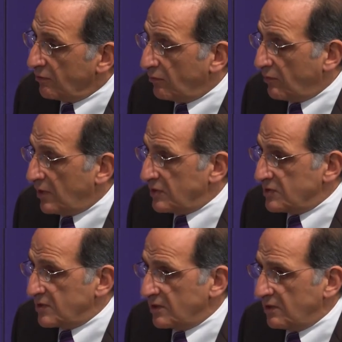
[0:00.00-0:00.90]

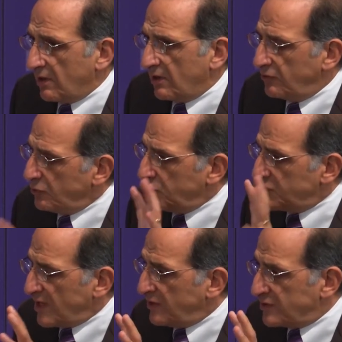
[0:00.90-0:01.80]
was uh, a new
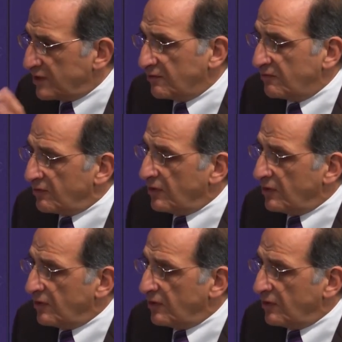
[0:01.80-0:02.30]
sense of